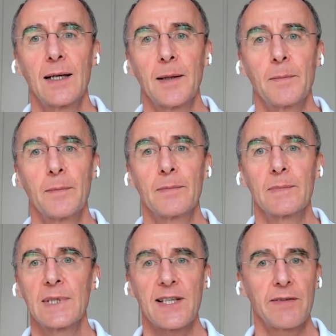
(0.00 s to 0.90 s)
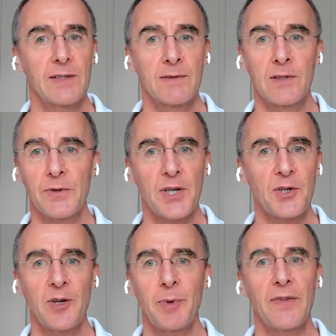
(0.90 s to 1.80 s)
Um, let's have a
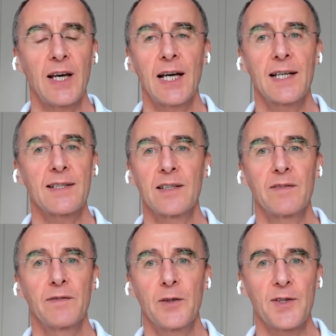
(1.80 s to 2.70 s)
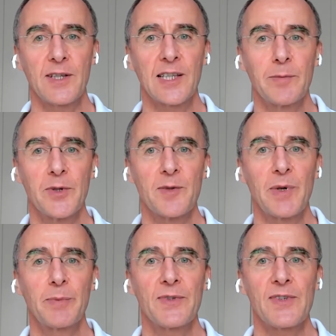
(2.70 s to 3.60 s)
conversation about that. And the first thing that
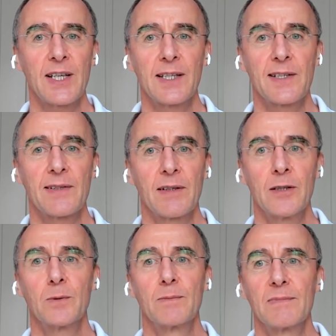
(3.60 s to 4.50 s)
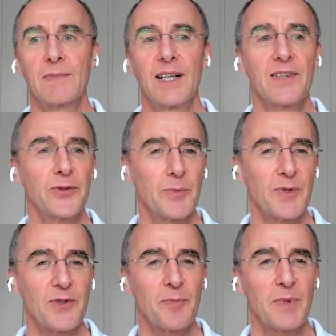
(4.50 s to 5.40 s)
most people say is, oh, I thought
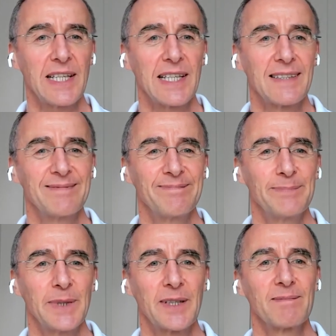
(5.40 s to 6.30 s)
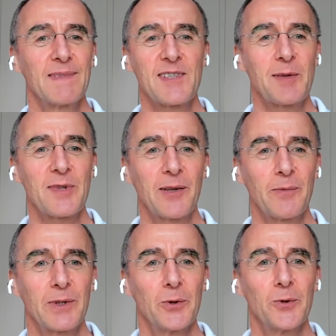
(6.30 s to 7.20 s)
it was just me, but it seems
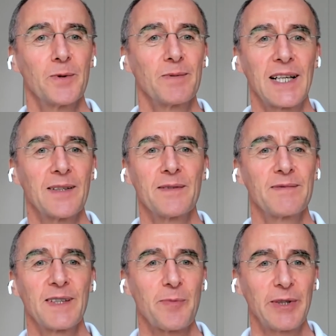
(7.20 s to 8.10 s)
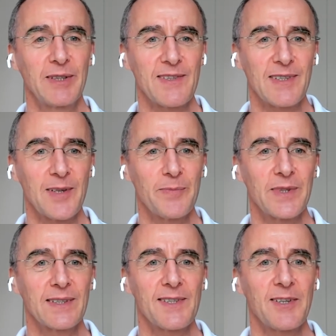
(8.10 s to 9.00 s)
like we're all kind of experiencing
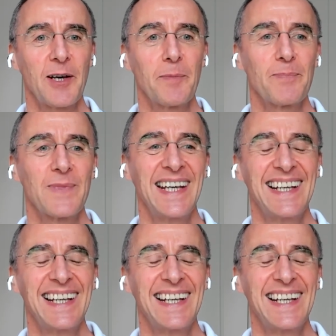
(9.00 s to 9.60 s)
something the same.